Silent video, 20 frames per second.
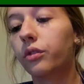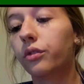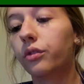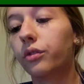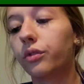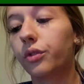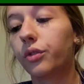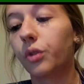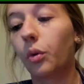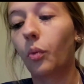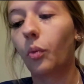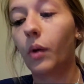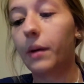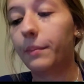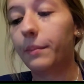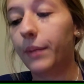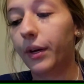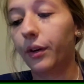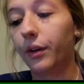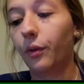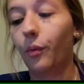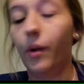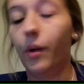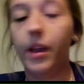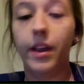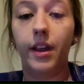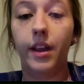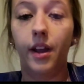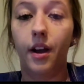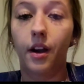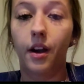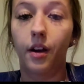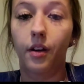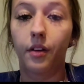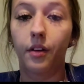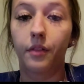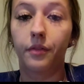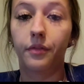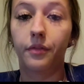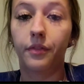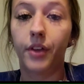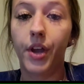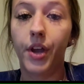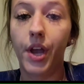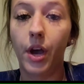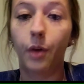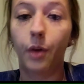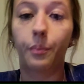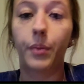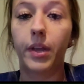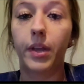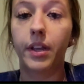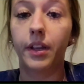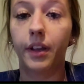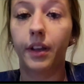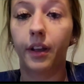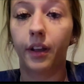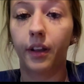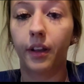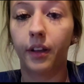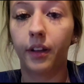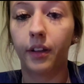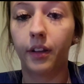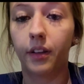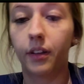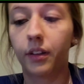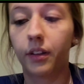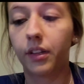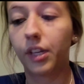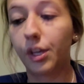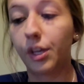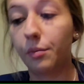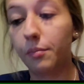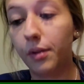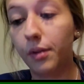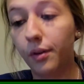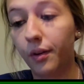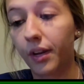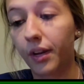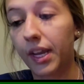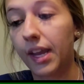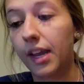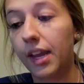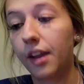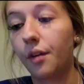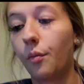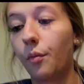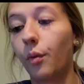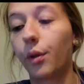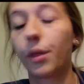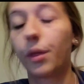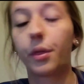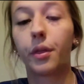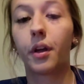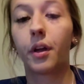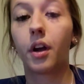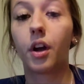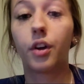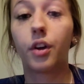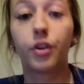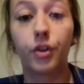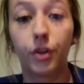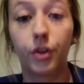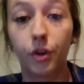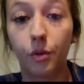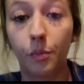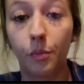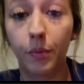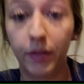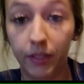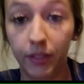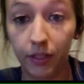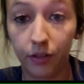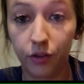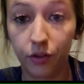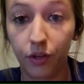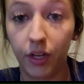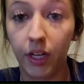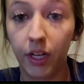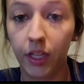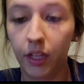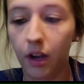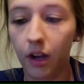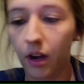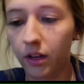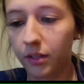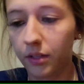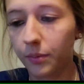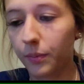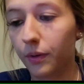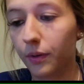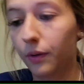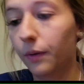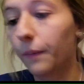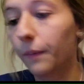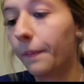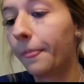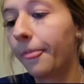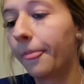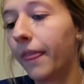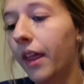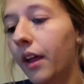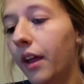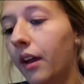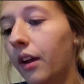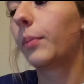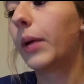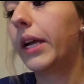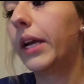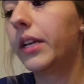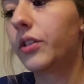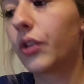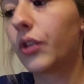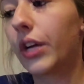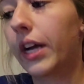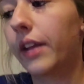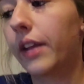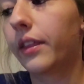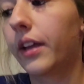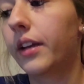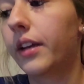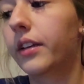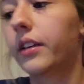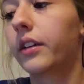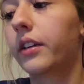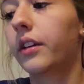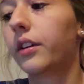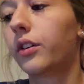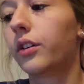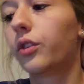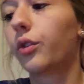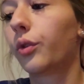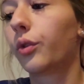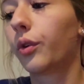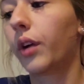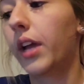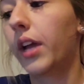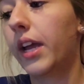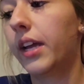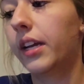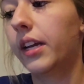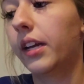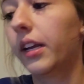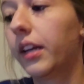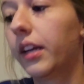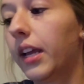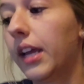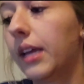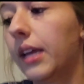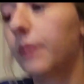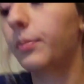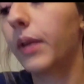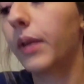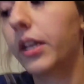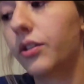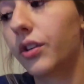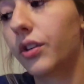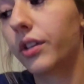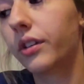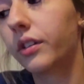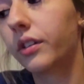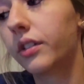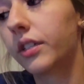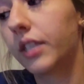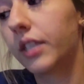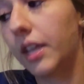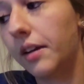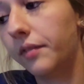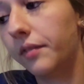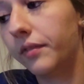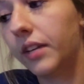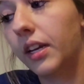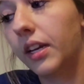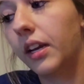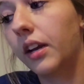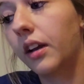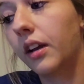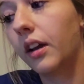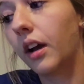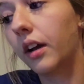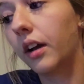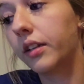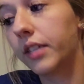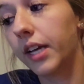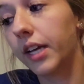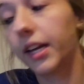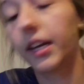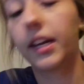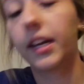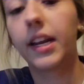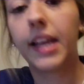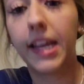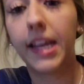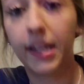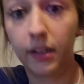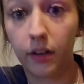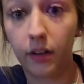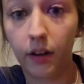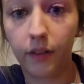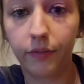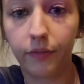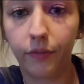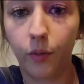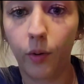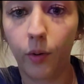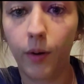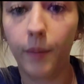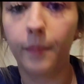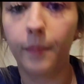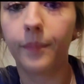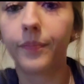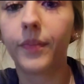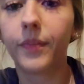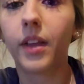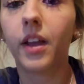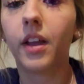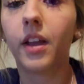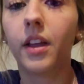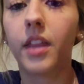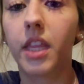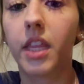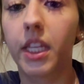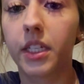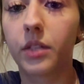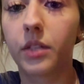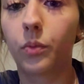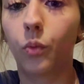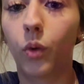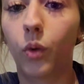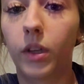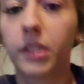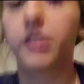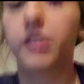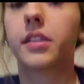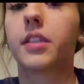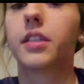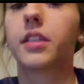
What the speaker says: So what better way of helping communicate with a new position in the hospital? Paige and I then created a patient safety attendant handoff form. This was